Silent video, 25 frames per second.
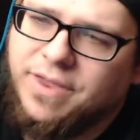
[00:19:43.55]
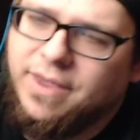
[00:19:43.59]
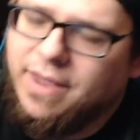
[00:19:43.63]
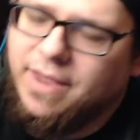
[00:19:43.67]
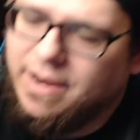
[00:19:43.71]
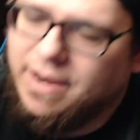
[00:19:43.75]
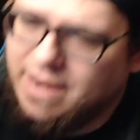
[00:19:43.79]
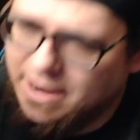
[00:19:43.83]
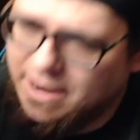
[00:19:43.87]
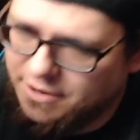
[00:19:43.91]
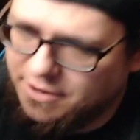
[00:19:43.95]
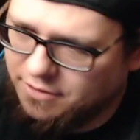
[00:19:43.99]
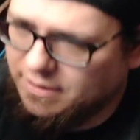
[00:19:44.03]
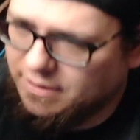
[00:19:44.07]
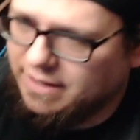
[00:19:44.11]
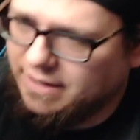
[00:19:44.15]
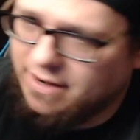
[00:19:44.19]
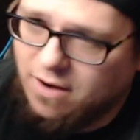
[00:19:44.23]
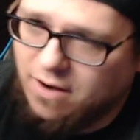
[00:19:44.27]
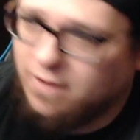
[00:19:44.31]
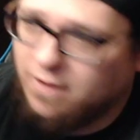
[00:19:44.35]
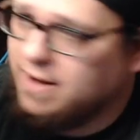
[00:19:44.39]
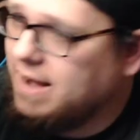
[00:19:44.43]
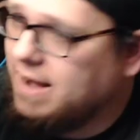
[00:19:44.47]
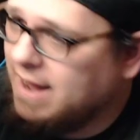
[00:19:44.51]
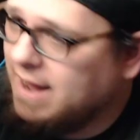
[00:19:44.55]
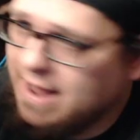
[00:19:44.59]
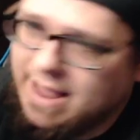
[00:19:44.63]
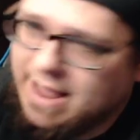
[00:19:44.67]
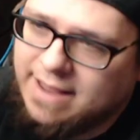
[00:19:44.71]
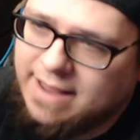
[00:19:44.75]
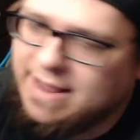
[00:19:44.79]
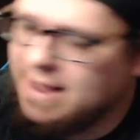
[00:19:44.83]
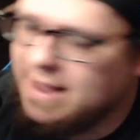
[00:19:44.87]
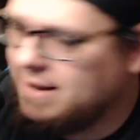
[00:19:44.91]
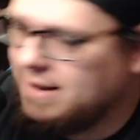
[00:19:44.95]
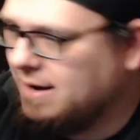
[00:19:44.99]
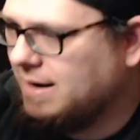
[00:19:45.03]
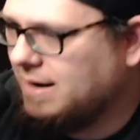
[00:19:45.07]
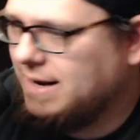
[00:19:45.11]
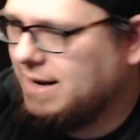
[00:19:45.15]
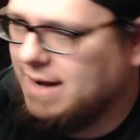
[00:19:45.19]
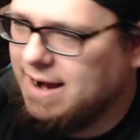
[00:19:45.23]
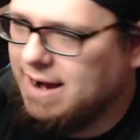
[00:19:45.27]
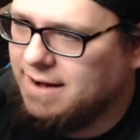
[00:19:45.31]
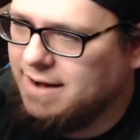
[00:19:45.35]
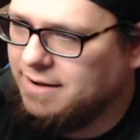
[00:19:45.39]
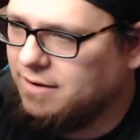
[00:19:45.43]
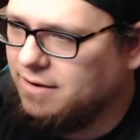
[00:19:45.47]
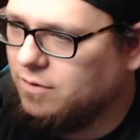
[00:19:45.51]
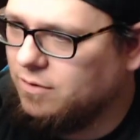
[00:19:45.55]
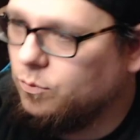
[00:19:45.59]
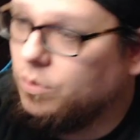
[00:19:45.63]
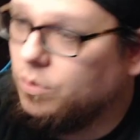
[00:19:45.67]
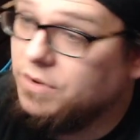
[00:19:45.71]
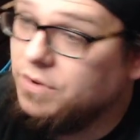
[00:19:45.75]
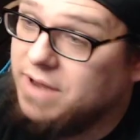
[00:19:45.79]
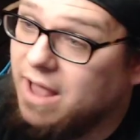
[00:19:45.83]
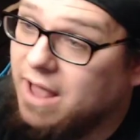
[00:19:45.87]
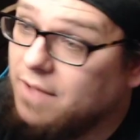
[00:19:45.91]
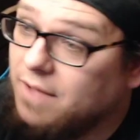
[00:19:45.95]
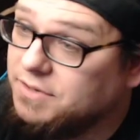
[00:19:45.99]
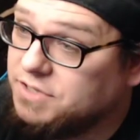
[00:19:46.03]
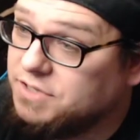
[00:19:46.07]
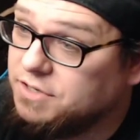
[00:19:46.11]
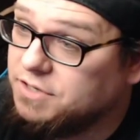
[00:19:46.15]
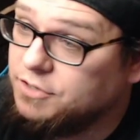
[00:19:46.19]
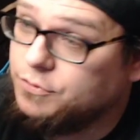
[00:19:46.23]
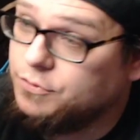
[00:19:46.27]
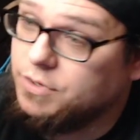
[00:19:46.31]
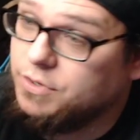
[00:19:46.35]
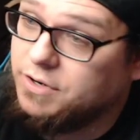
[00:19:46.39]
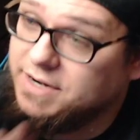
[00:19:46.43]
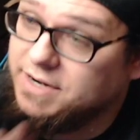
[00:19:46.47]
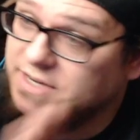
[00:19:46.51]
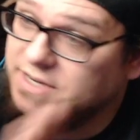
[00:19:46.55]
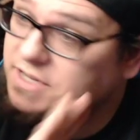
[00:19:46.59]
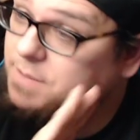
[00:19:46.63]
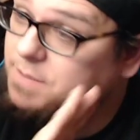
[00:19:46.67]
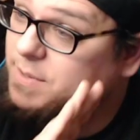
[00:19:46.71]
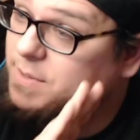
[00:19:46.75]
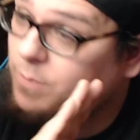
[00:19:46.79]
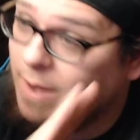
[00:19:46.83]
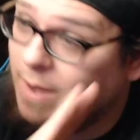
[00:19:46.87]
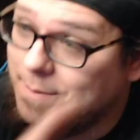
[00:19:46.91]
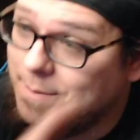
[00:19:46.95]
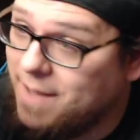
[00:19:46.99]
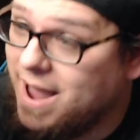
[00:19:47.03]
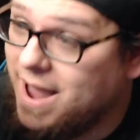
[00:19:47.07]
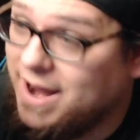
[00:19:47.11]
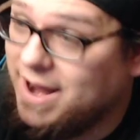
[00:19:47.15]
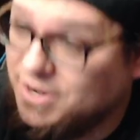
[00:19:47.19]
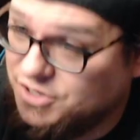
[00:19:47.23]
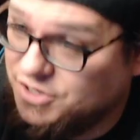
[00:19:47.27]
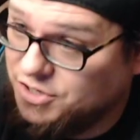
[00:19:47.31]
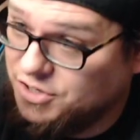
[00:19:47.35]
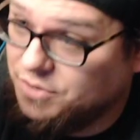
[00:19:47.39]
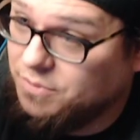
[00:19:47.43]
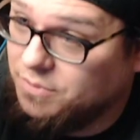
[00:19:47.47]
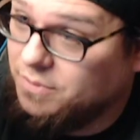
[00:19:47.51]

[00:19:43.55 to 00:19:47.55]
And now you're like, okay, I got to get out of here. Well, now it's going to trigger. He's going to be right behind you.